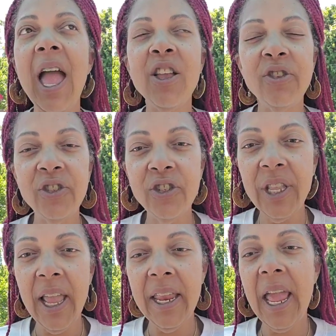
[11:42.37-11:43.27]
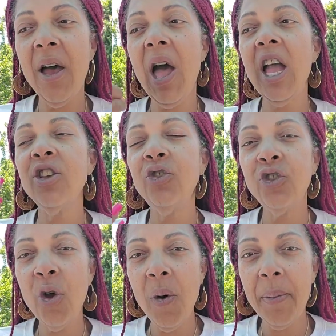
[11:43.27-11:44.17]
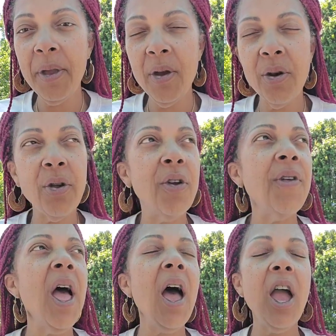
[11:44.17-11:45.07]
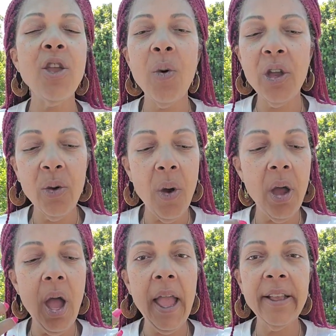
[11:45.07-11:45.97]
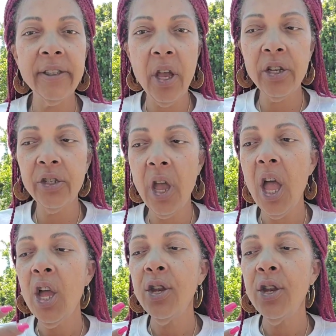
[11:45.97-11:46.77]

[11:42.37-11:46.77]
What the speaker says: how you stand out, how you show up here on earth, how you walk your walk, how you talk your talk,